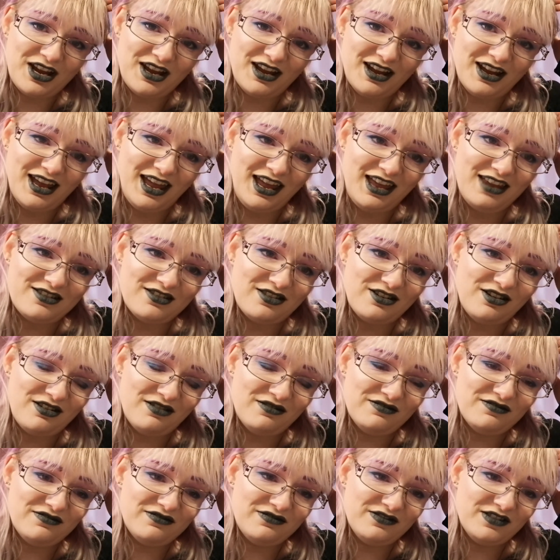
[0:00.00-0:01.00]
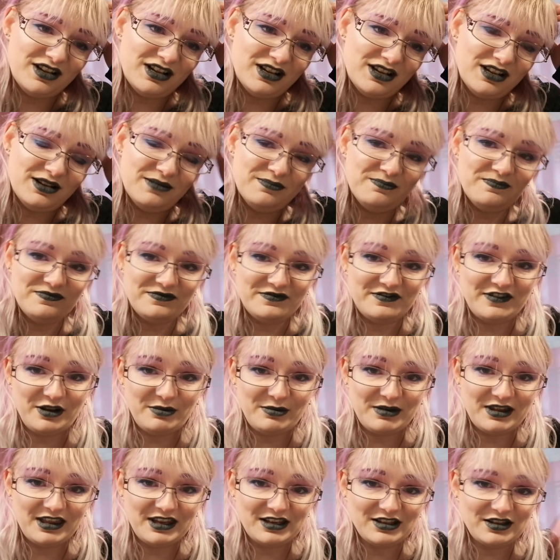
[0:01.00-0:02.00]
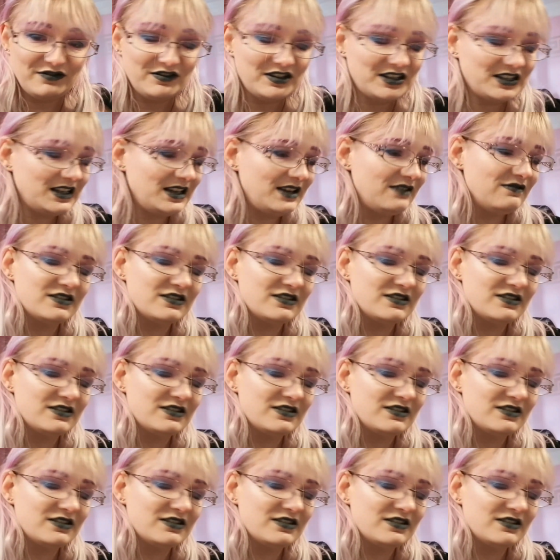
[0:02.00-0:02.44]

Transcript: ahead of filming this, obviously.